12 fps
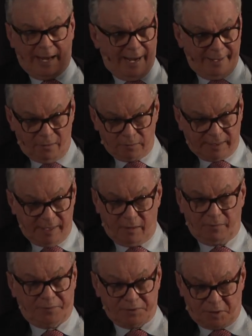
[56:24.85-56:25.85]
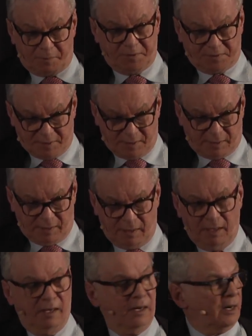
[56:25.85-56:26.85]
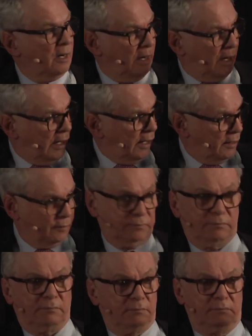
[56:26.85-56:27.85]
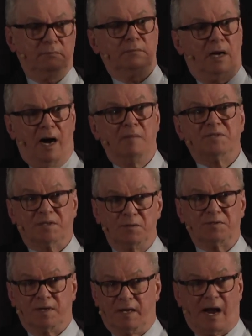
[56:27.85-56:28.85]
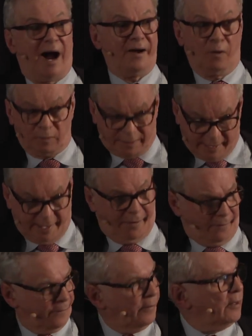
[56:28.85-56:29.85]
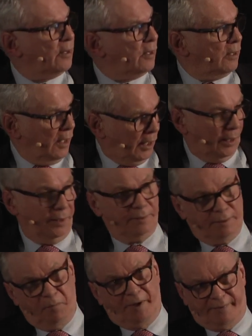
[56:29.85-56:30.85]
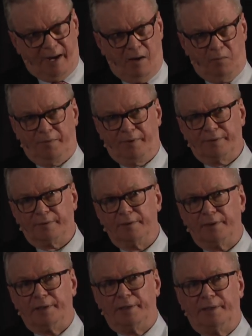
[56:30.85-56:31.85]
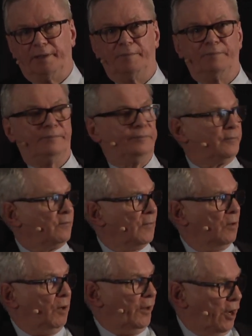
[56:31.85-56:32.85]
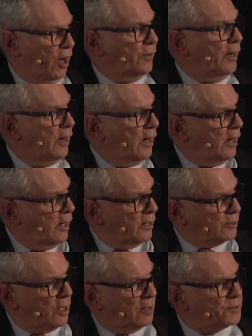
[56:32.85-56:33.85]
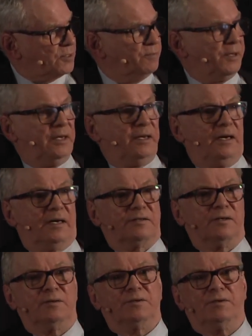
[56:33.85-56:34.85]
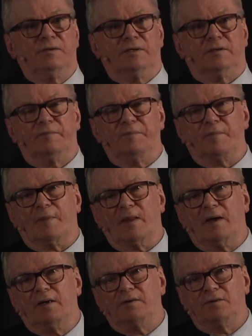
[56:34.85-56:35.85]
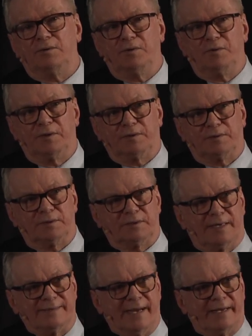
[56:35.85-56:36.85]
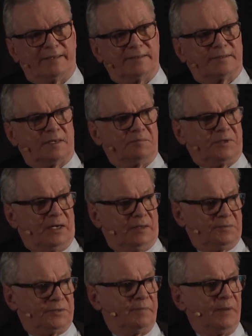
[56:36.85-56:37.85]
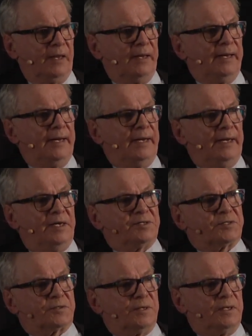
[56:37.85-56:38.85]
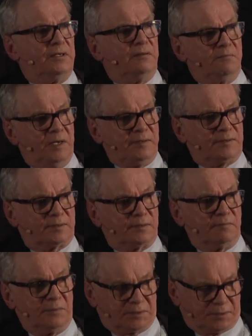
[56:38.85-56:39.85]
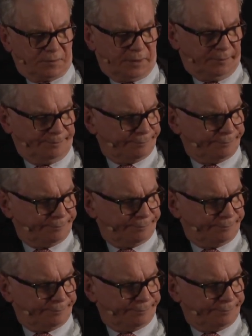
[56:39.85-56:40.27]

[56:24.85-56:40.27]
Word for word: "I don't care if the ship is sinking. Uh, I'm so sick, I don't care." Uh, he went down with it. Um, well, they all, Thompson Beatty, I told you that, I told you that the Titanic is sometimes history meets mystery.